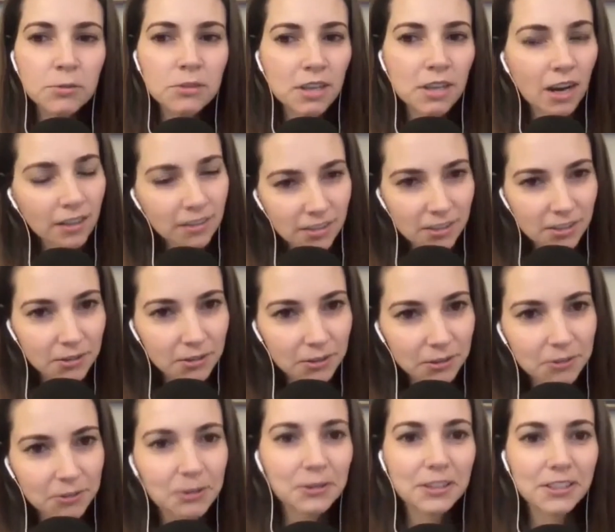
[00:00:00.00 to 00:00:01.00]
not
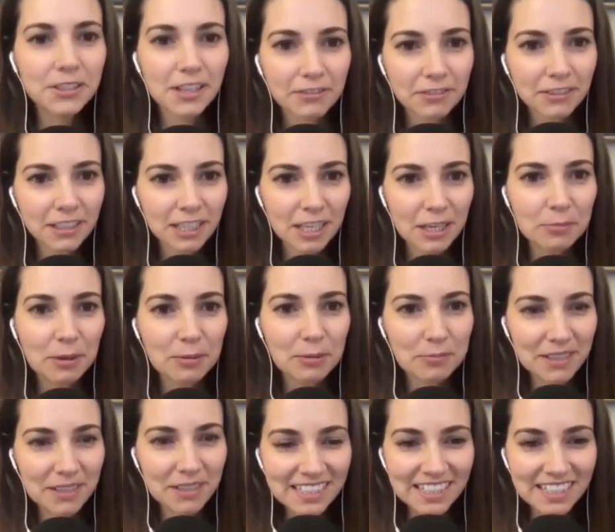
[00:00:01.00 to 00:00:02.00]
do? You're definitely keeping
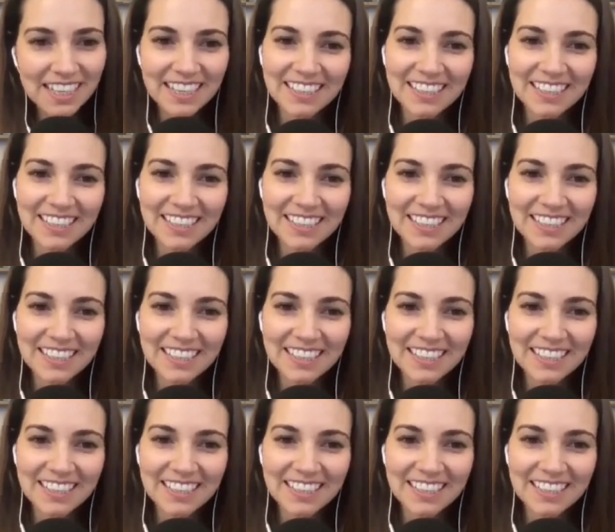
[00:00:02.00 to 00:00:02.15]
busy.